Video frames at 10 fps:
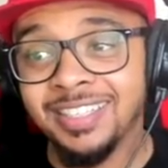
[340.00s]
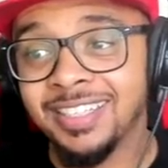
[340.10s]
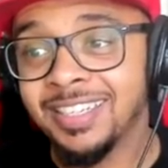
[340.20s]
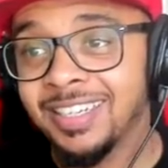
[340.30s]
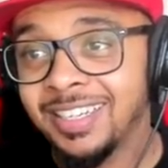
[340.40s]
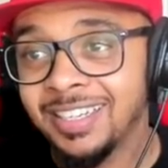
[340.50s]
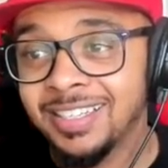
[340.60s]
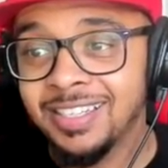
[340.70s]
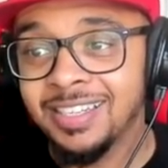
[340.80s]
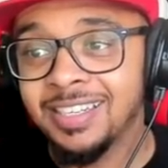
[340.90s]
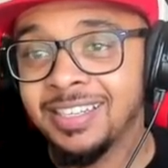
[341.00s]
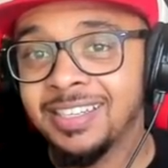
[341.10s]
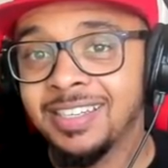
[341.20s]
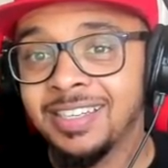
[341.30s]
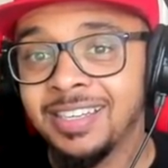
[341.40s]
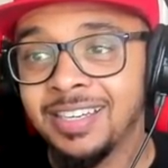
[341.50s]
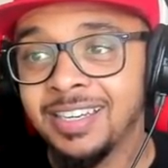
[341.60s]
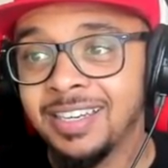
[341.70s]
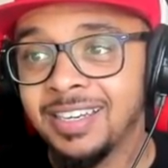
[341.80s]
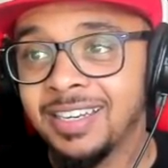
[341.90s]

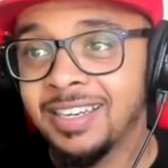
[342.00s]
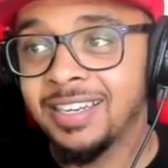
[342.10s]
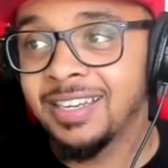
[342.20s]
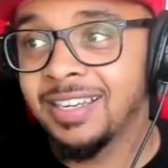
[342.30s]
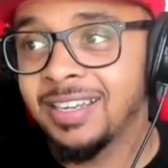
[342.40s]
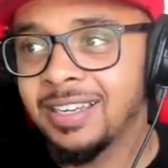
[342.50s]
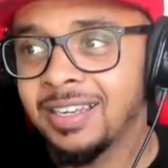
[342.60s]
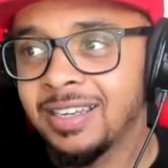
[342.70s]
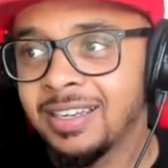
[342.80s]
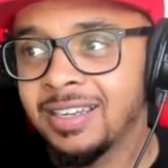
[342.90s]
No one is speaking in this clip.